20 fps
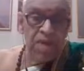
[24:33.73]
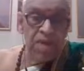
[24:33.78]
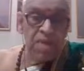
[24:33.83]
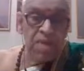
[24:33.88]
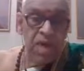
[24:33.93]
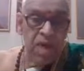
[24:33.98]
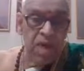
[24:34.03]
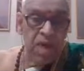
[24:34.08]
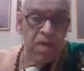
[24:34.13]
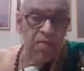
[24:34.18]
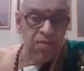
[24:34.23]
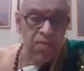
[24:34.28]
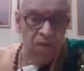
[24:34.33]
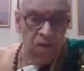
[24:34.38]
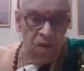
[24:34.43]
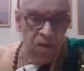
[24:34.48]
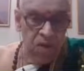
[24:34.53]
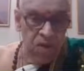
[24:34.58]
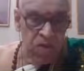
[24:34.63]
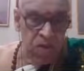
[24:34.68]
they
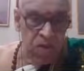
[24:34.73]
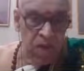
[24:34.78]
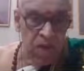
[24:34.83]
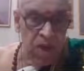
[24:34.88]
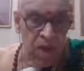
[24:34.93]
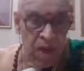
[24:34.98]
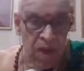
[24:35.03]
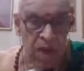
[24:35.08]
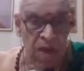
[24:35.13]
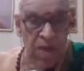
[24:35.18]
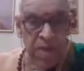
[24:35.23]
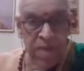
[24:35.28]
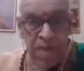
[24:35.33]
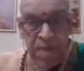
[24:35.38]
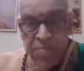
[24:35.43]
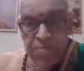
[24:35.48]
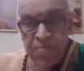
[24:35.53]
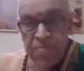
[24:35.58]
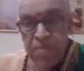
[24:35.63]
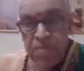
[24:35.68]
want to learn
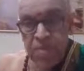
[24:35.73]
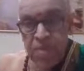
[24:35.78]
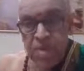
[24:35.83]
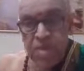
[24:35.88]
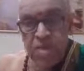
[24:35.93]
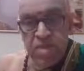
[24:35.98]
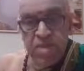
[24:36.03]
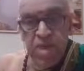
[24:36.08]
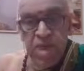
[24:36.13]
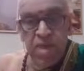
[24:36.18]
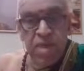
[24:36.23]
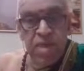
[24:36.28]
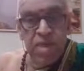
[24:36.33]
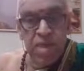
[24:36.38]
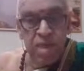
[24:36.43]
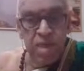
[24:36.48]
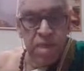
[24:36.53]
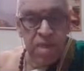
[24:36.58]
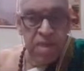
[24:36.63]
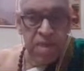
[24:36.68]
this
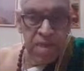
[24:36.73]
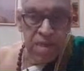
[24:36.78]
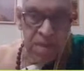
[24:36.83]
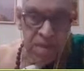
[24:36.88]
gentle